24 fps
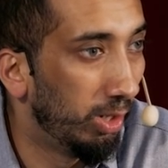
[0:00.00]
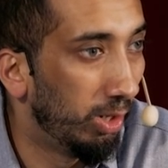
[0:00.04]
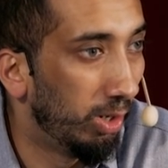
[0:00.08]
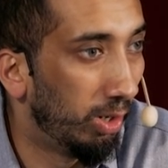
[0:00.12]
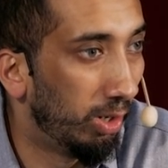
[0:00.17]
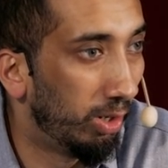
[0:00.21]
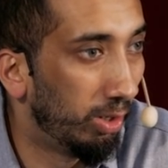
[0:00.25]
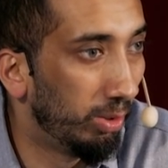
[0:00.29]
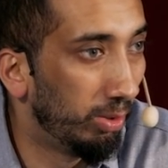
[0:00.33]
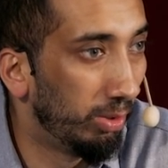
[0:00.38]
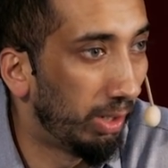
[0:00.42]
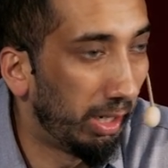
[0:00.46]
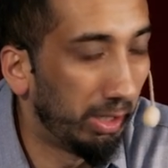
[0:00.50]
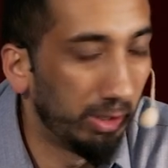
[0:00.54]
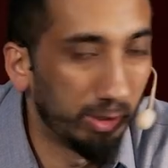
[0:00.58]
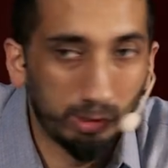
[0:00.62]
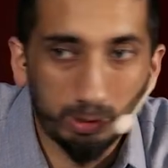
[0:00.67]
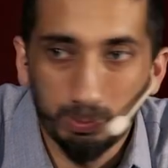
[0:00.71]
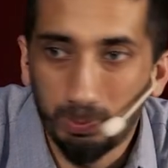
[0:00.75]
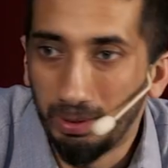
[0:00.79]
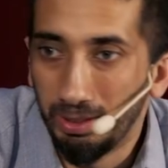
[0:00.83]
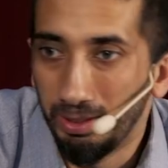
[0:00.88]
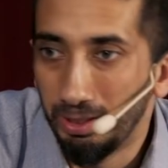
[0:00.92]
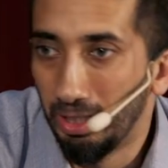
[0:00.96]
Or I don't
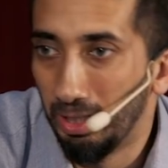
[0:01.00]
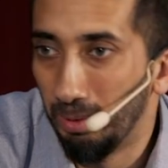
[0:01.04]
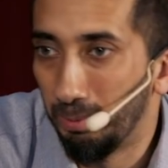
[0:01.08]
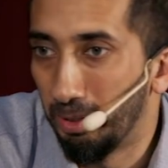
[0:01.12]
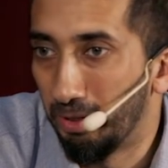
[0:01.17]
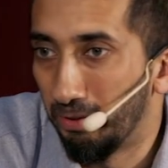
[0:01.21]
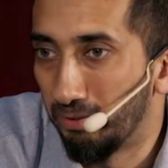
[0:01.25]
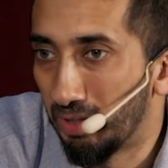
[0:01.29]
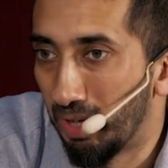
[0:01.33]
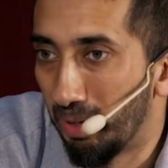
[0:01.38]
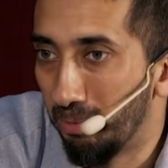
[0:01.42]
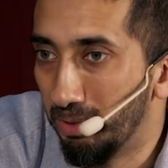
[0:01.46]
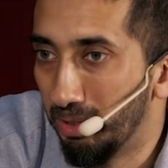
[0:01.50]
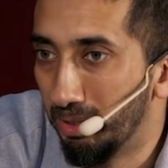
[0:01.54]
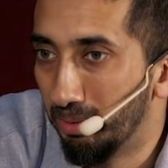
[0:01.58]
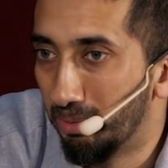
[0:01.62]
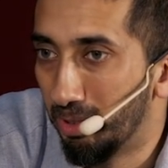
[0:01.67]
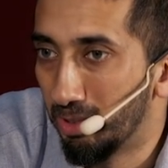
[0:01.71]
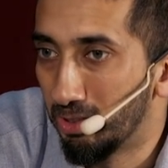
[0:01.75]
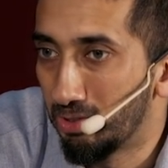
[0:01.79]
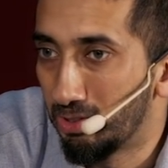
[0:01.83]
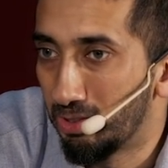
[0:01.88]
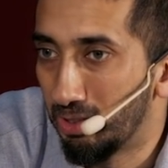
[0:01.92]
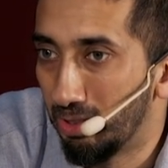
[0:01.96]
spend a little bit of time in the
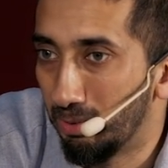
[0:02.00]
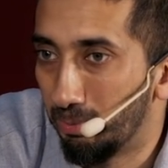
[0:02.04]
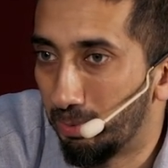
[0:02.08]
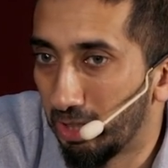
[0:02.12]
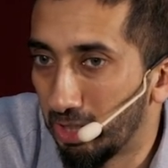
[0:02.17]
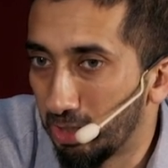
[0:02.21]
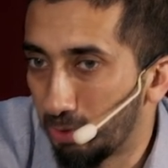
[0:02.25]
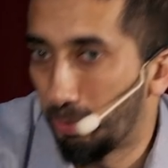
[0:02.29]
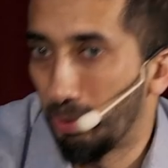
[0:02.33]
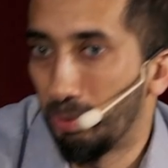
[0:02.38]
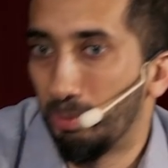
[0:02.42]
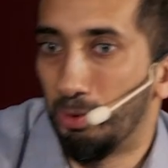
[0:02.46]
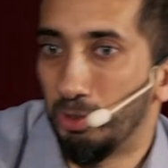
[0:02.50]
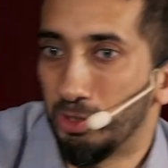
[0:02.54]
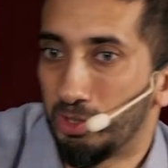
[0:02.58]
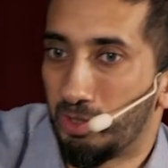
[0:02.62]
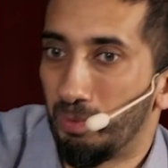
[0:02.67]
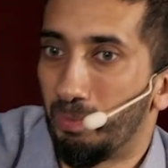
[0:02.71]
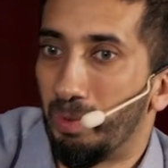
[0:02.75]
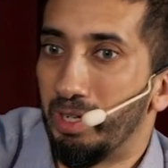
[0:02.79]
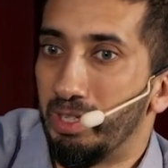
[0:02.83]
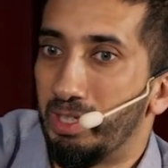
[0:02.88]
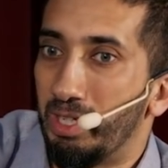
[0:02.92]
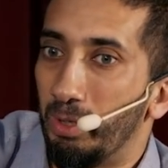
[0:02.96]
masjid, but I spend most
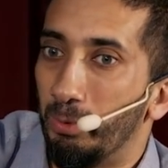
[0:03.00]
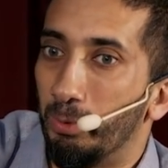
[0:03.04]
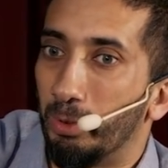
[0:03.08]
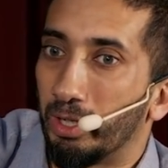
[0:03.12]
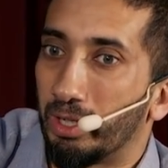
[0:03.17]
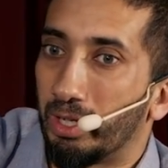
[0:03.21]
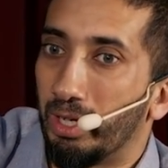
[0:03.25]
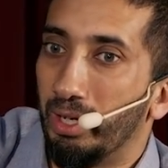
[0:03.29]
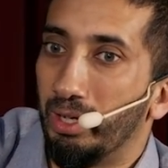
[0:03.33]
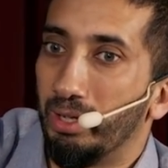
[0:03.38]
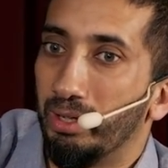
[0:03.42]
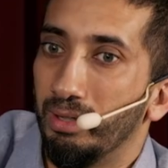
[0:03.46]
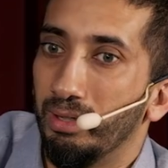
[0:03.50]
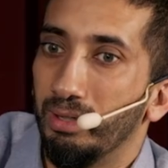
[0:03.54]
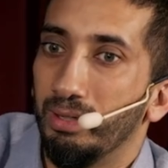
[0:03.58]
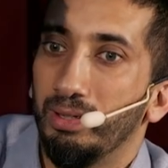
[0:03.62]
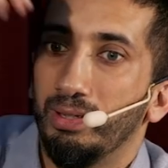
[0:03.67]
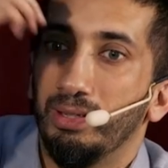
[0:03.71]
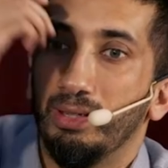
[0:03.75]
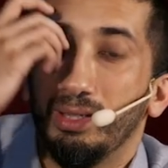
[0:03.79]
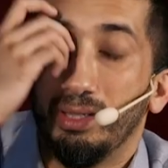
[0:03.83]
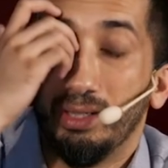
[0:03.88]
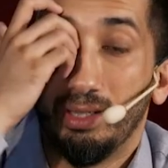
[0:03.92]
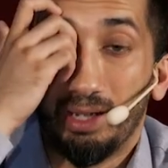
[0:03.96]
of my day working.
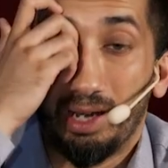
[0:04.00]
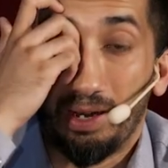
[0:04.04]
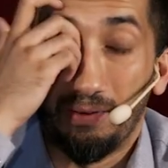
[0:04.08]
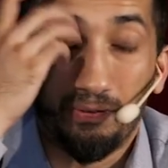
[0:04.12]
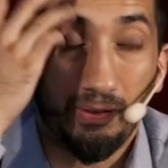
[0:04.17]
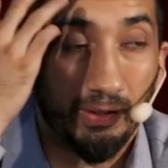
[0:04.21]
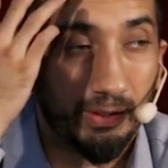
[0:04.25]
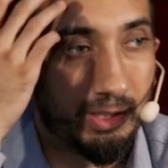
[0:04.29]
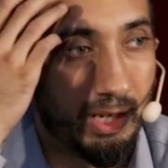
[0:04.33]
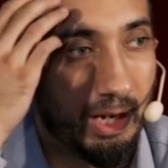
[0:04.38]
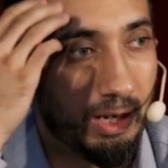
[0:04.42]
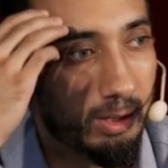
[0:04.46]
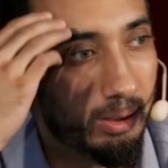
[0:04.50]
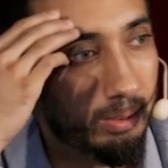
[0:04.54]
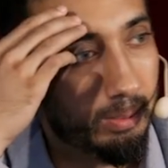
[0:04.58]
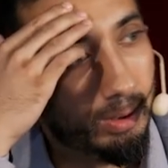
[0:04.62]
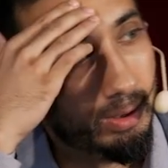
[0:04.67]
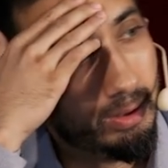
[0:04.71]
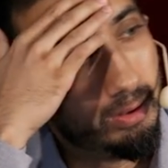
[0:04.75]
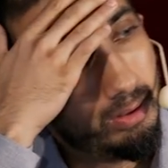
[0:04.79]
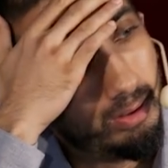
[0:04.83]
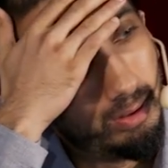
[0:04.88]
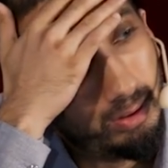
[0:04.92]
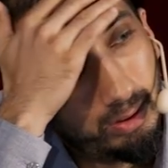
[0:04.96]
I feel
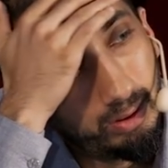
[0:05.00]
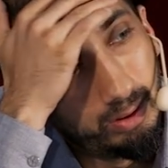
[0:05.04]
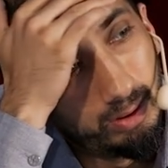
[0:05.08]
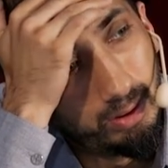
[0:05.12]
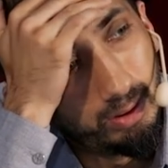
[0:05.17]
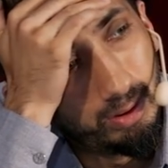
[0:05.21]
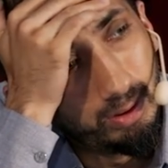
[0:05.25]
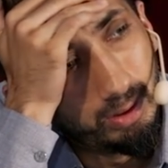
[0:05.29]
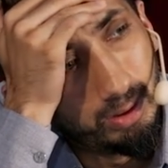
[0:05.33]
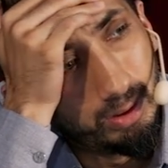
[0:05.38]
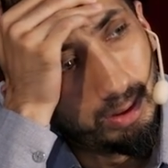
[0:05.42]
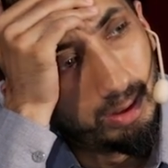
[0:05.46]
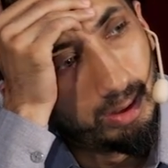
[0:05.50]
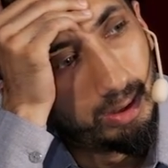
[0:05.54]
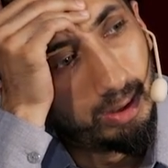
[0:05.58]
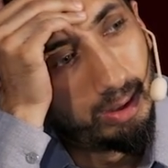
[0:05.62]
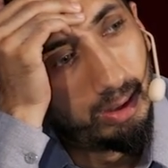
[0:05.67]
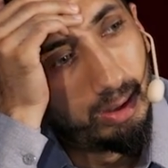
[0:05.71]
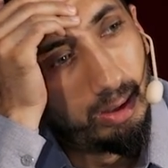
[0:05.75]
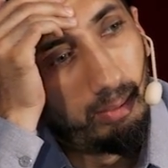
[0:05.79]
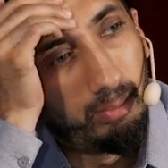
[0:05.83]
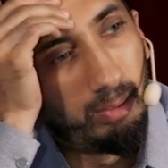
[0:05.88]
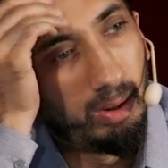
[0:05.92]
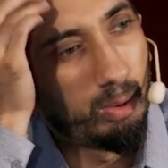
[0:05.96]
terrible.
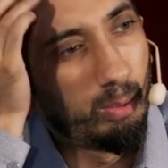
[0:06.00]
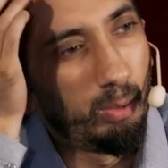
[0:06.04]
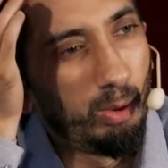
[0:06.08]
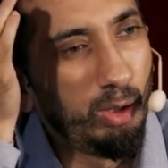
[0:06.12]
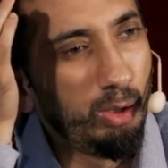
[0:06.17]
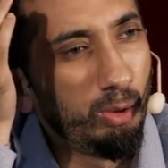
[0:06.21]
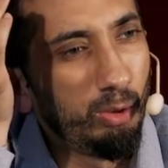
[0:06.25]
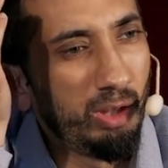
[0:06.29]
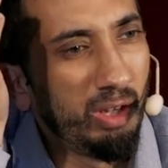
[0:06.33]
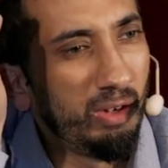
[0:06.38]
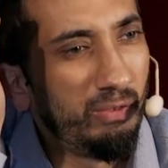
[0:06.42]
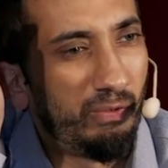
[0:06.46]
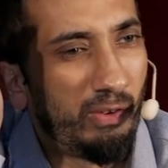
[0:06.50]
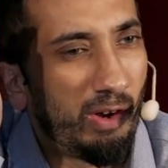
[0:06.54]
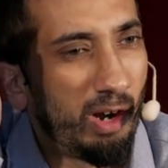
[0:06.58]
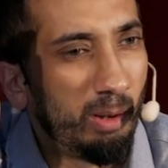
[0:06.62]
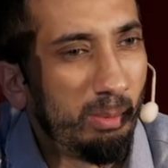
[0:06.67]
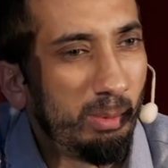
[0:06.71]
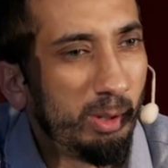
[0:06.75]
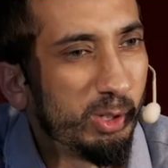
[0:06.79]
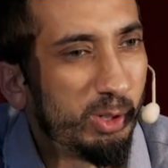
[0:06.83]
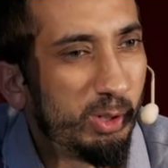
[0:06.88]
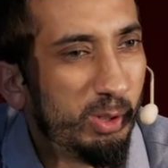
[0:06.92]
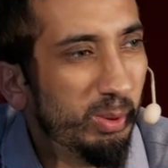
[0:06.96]
I'm like, what do you think
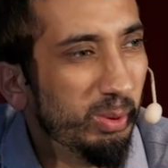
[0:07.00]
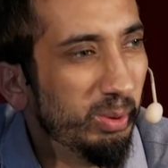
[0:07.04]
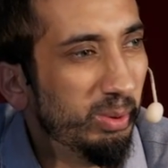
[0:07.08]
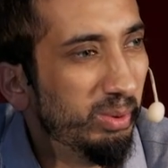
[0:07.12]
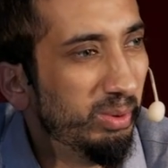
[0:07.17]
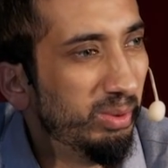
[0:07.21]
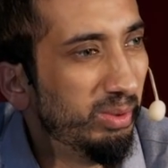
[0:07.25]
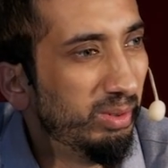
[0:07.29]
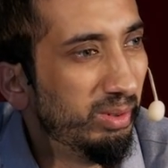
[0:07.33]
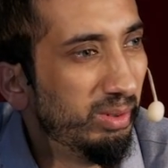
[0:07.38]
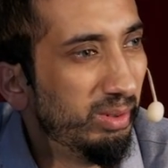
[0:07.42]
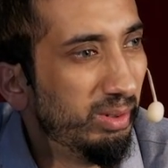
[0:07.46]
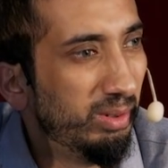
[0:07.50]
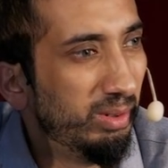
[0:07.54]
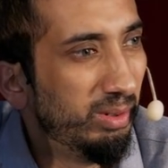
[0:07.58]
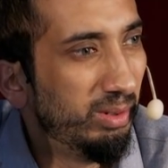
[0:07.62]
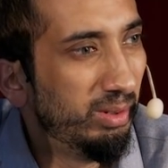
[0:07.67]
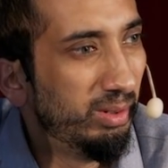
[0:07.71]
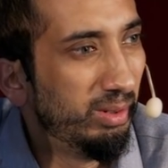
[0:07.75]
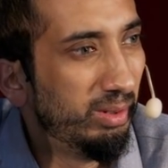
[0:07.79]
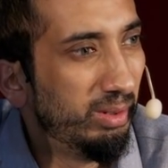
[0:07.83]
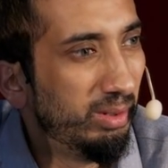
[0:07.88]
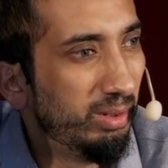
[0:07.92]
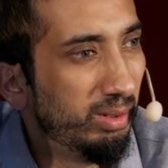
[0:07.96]
farmers do?
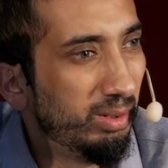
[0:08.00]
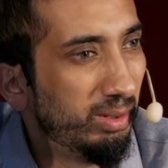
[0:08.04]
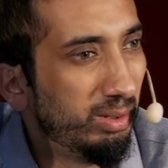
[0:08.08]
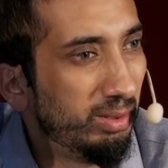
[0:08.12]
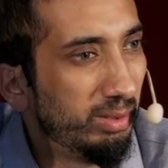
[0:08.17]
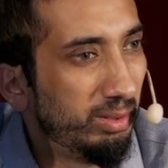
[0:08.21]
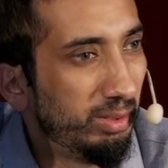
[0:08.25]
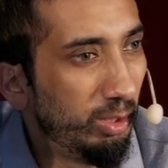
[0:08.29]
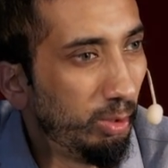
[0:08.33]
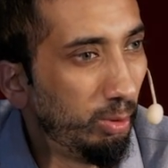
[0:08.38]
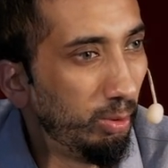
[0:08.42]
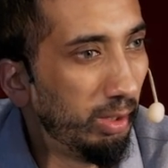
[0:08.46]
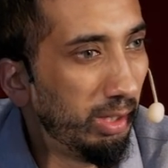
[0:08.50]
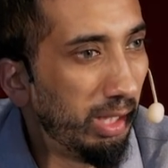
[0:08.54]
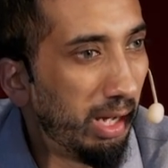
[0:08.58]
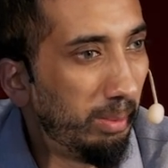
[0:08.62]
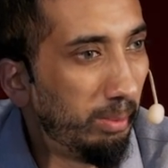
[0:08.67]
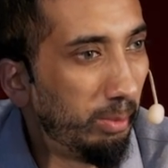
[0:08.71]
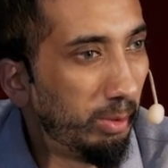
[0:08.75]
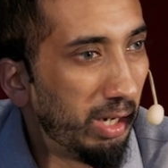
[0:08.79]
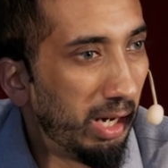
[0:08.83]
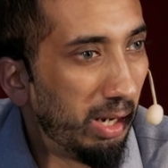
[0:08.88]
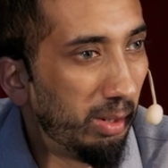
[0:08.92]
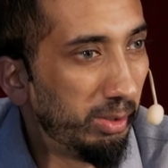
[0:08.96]
They do a lot
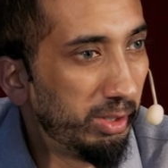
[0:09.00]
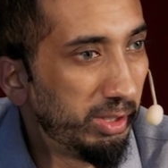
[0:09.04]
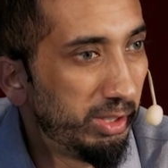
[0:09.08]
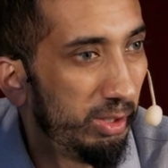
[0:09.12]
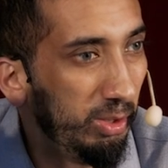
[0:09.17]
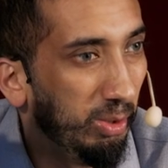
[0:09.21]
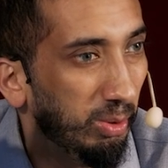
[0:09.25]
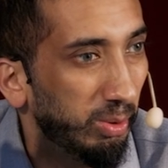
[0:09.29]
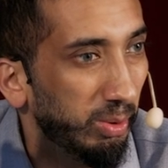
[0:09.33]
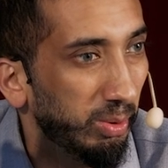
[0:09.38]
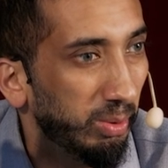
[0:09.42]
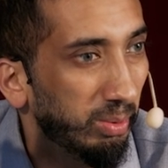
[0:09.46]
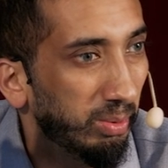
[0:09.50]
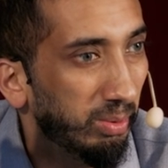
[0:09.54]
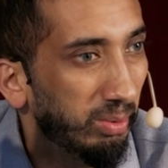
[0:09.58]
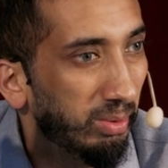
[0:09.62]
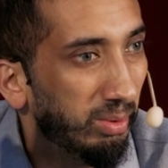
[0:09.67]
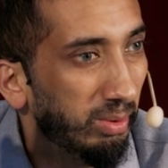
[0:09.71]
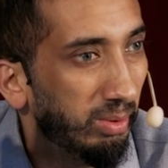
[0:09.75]
more hours than you do.